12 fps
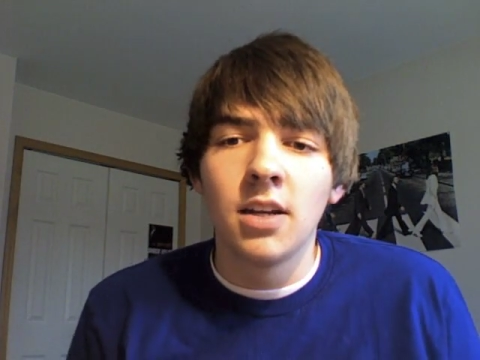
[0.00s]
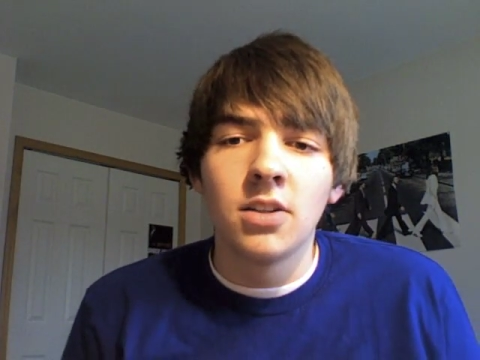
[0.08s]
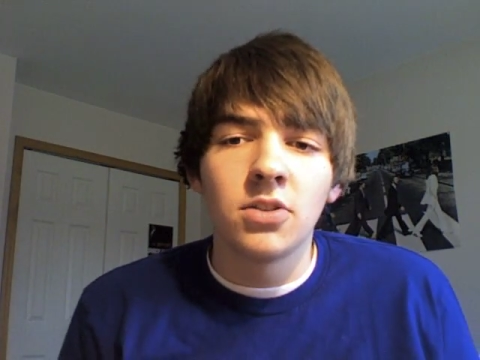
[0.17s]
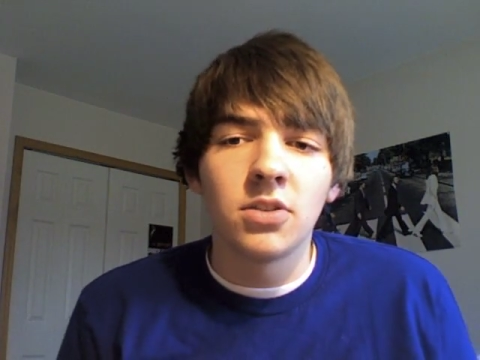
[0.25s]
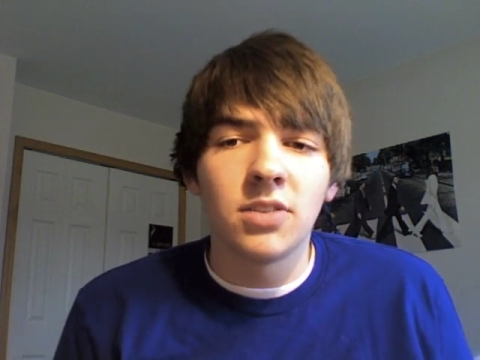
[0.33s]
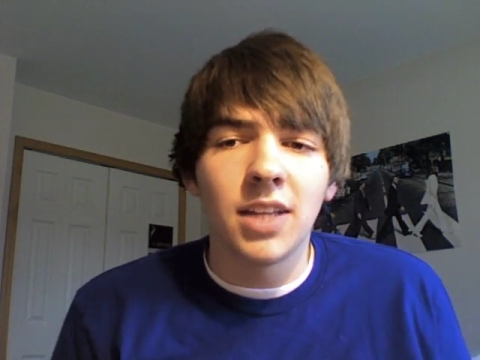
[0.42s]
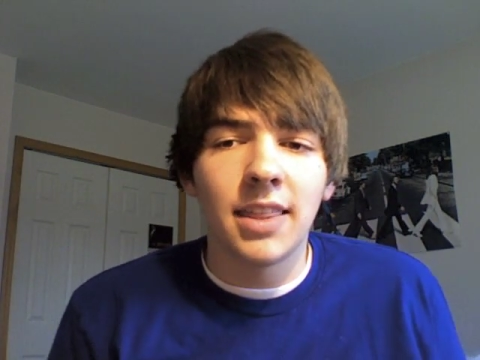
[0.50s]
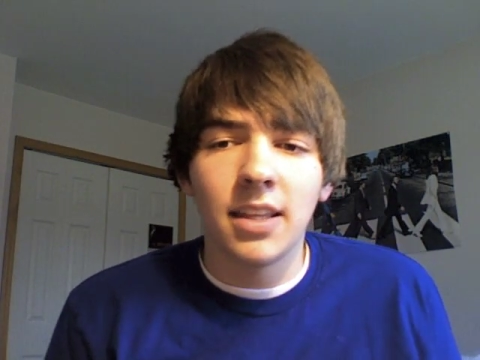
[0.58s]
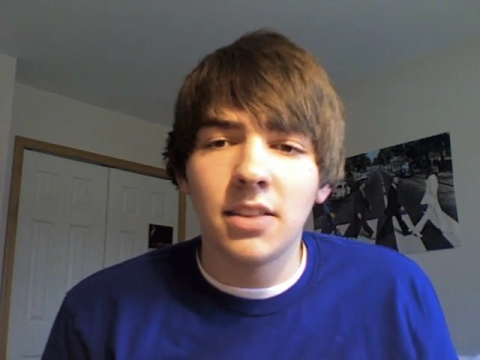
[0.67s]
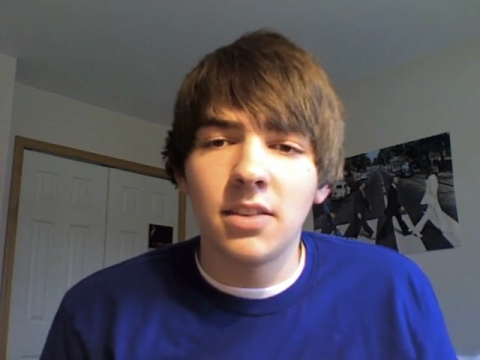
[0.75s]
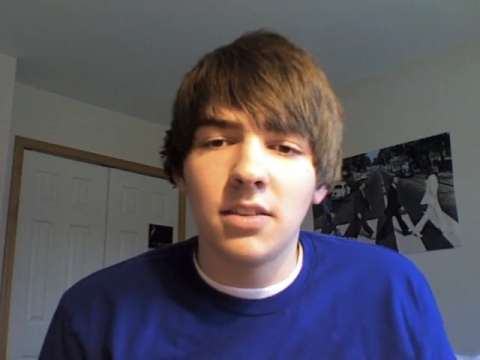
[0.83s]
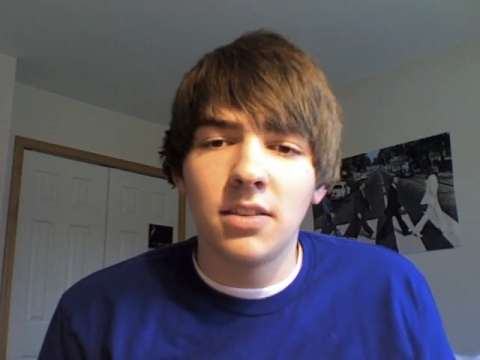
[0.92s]
So I
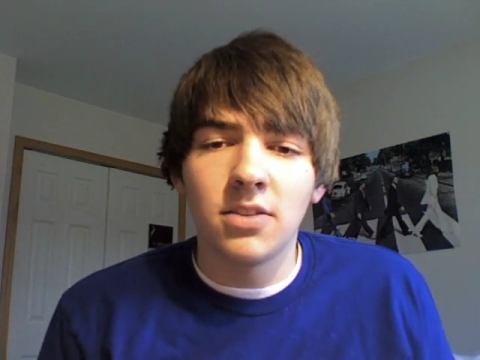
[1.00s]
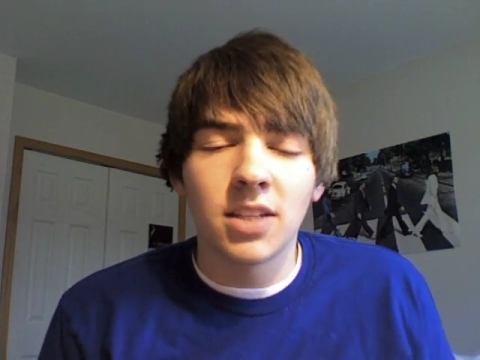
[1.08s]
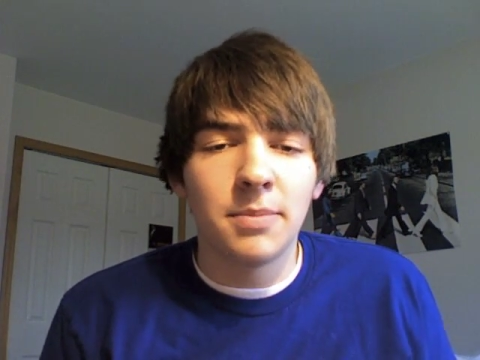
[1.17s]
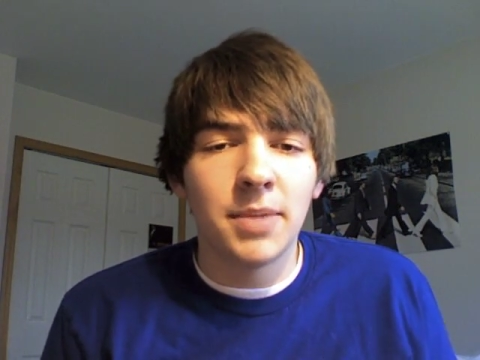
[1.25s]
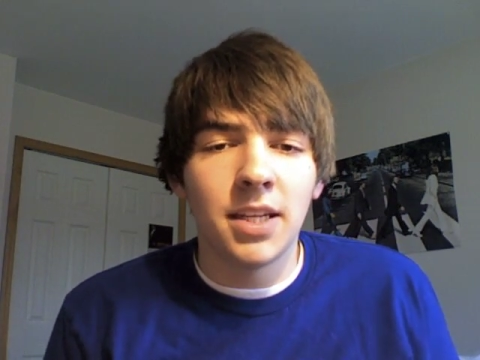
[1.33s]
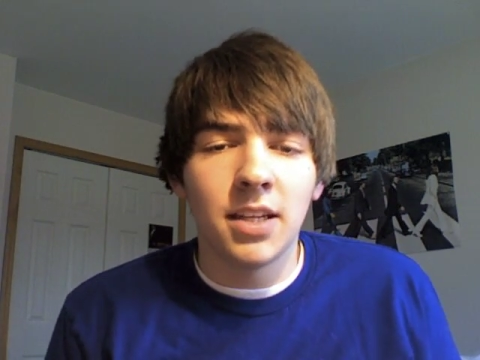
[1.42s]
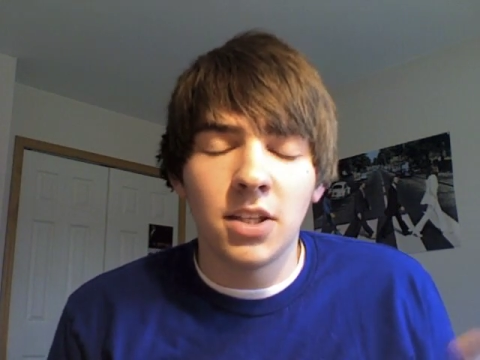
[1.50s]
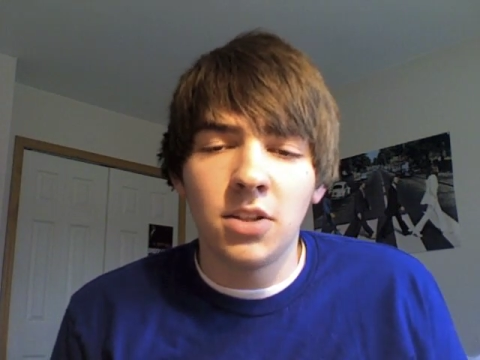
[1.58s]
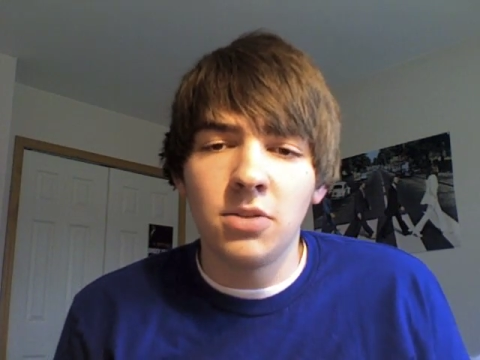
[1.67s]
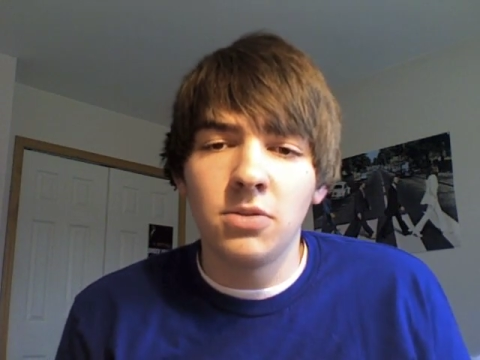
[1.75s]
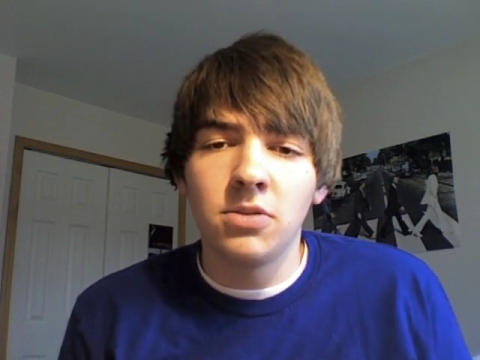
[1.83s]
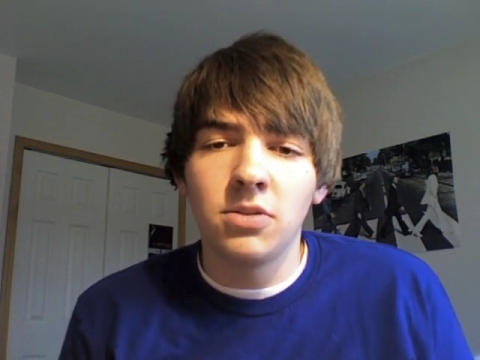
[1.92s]
think there's going to be a
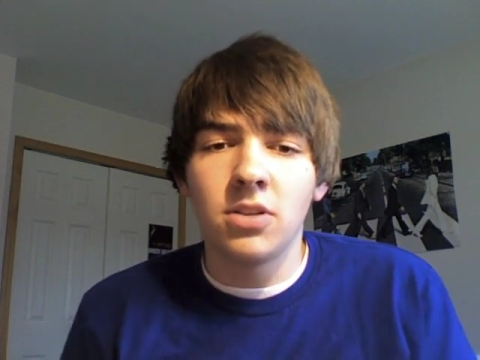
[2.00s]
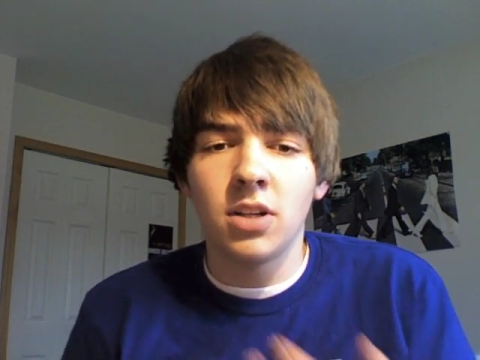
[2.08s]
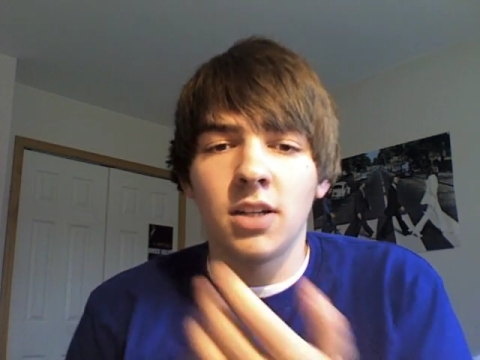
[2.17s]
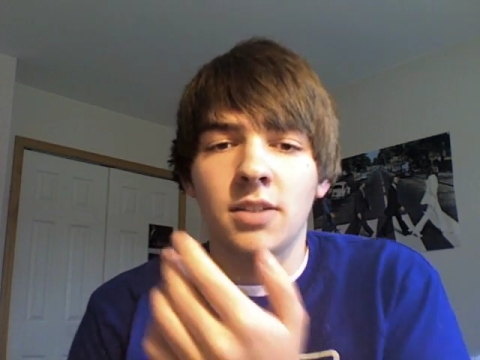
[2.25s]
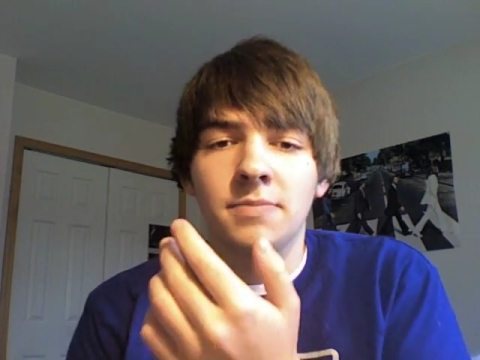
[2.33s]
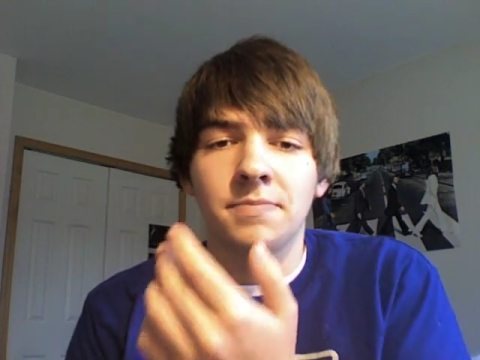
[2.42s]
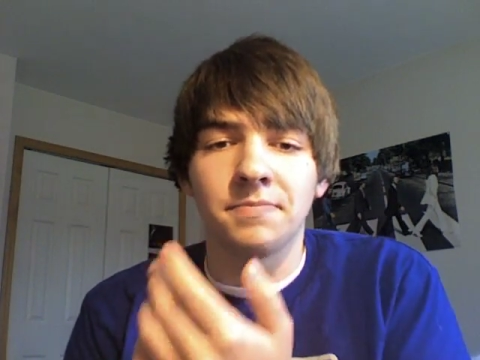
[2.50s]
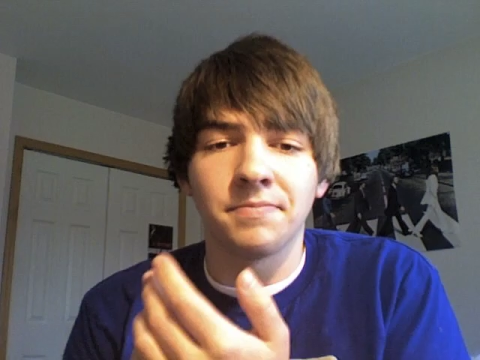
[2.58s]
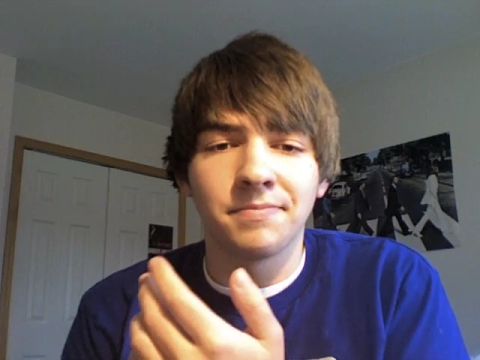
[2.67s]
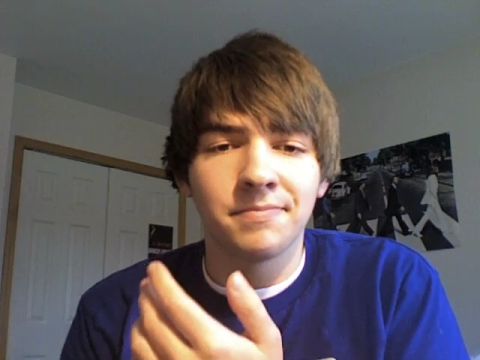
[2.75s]
huge um,